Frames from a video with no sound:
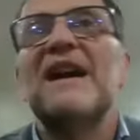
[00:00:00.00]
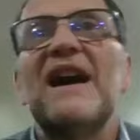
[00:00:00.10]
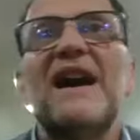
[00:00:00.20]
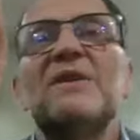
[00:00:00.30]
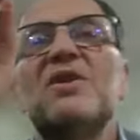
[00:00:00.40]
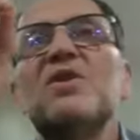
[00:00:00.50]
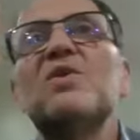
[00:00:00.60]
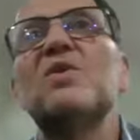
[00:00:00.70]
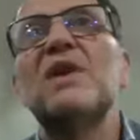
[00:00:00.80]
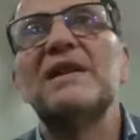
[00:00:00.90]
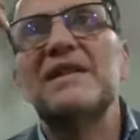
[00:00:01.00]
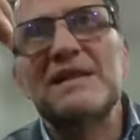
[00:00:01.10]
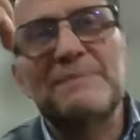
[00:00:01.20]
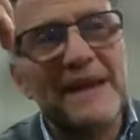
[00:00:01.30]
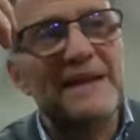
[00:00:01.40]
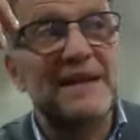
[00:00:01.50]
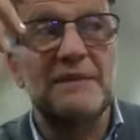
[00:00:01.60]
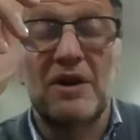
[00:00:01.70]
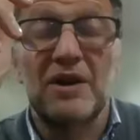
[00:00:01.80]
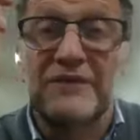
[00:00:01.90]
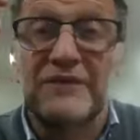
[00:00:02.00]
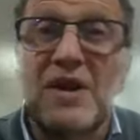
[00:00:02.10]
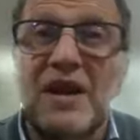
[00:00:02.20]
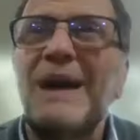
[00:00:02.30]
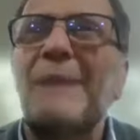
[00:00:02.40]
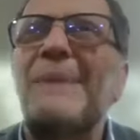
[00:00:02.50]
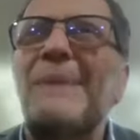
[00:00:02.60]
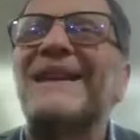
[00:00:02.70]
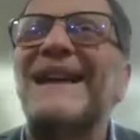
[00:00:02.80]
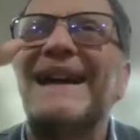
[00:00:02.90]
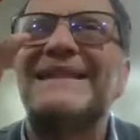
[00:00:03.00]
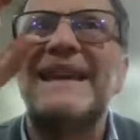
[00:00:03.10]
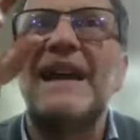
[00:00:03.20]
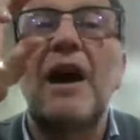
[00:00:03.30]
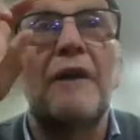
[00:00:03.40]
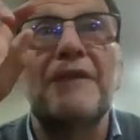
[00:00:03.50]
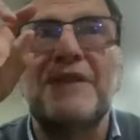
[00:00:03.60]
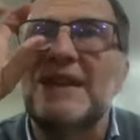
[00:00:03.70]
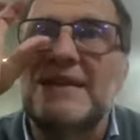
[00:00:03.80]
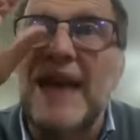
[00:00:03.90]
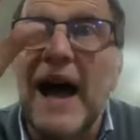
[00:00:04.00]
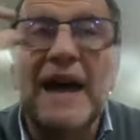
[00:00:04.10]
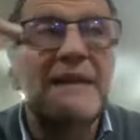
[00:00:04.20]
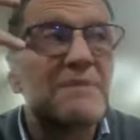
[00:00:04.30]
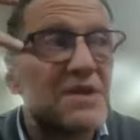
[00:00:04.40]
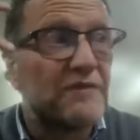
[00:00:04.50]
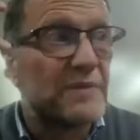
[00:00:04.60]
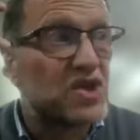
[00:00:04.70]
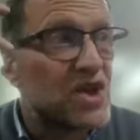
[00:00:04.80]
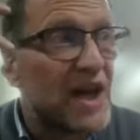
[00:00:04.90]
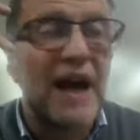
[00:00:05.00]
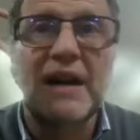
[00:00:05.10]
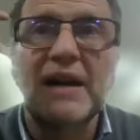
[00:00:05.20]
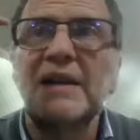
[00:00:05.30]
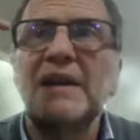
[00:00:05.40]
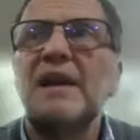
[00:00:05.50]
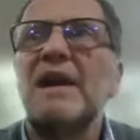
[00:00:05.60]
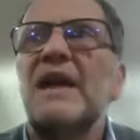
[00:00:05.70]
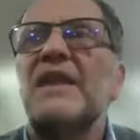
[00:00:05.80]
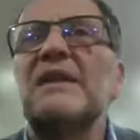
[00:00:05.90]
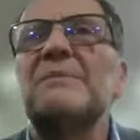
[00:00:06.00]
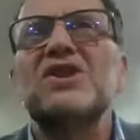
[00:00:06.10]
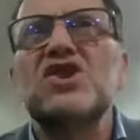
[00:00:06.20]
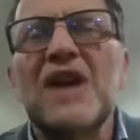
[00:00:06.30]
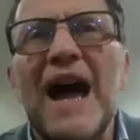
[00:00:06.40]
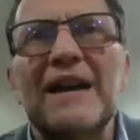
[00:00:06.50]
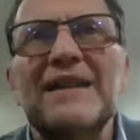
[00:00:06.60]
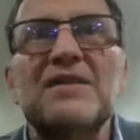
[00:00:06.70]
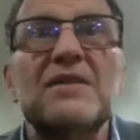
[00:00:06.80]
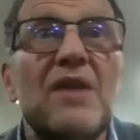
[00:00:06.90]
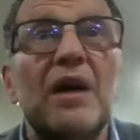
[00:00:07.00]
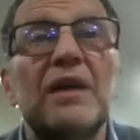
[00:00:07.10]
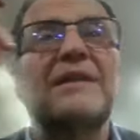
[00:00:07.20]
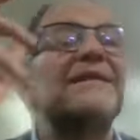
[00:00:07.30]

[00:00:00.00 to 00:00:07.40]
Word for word: um, who uh, speaks in Moreh Nevuchim about an idea of the times of Mashiach, that Mashiach is not